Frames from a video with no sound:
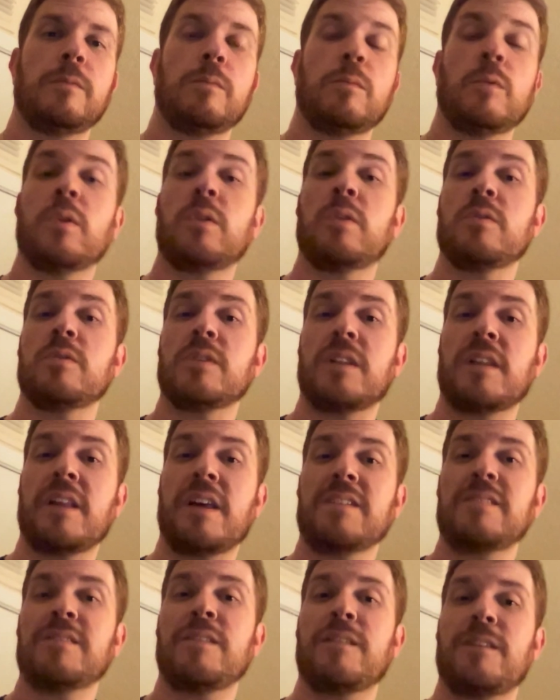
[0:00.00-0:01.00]
Well, there's
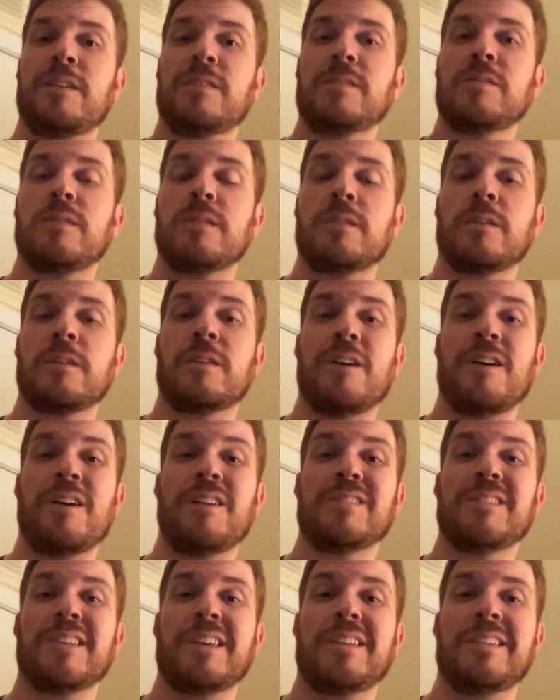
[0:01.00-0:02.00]
lots of things that could
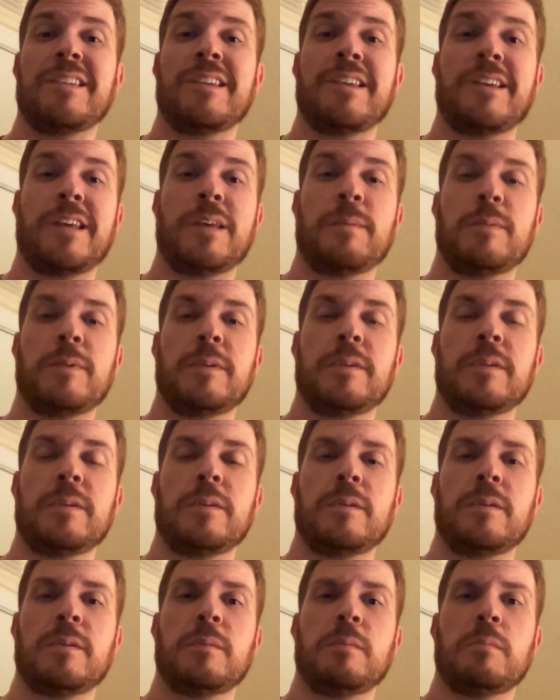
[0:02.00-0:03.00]
cause that to happen,
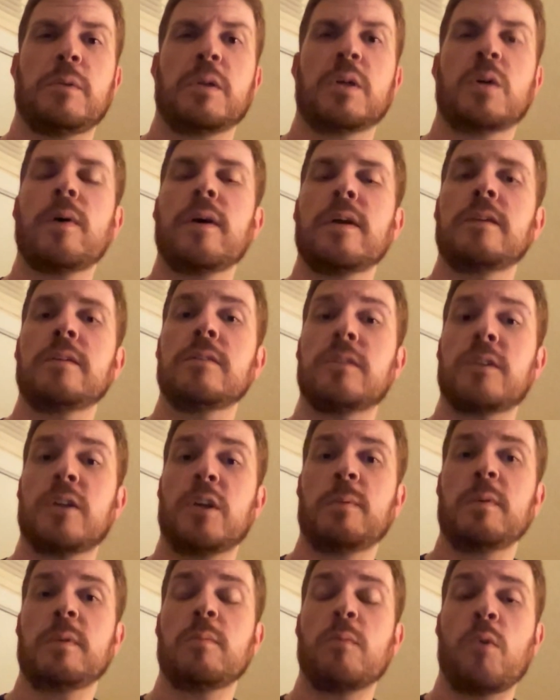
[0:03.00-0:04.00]
but go ahead and tell
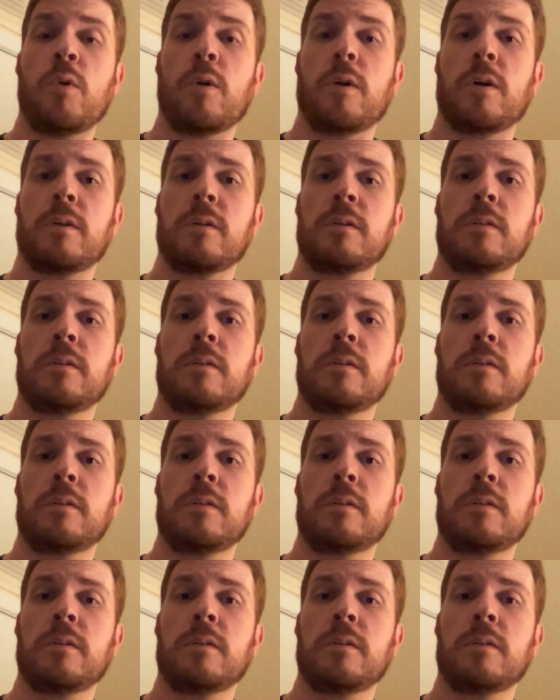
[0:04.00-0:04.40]
me more.